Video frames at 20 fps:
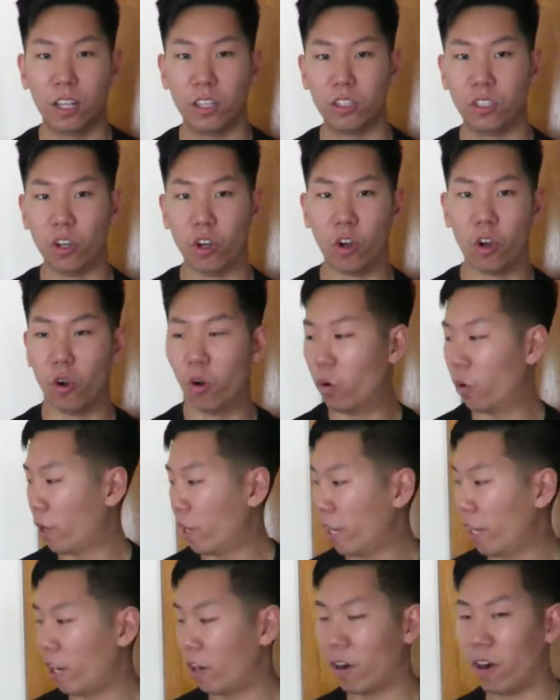So
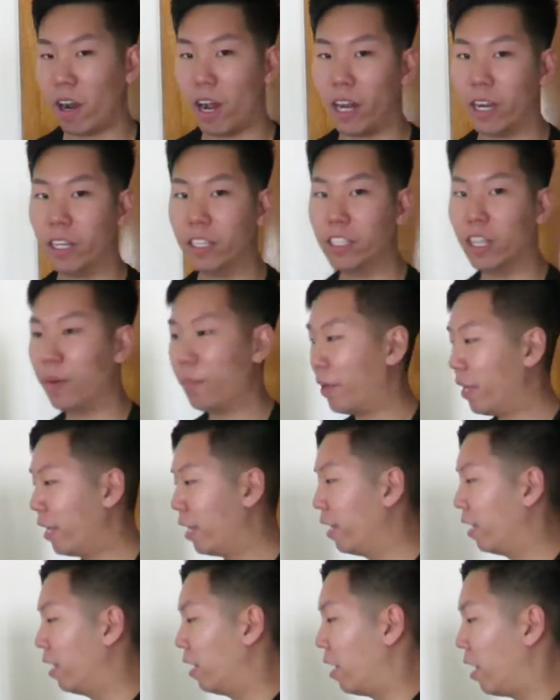here on the
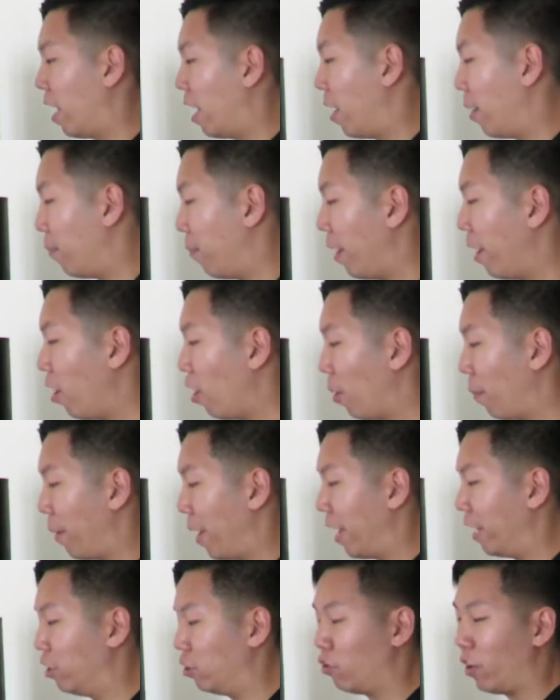dummy, my
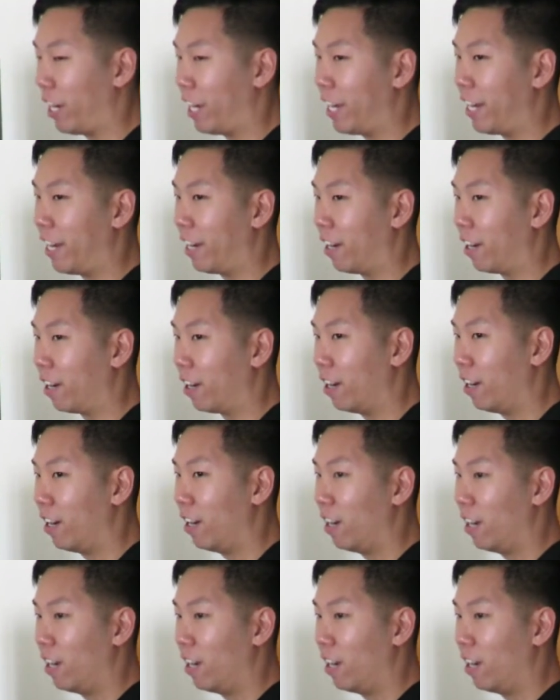arm ends right here.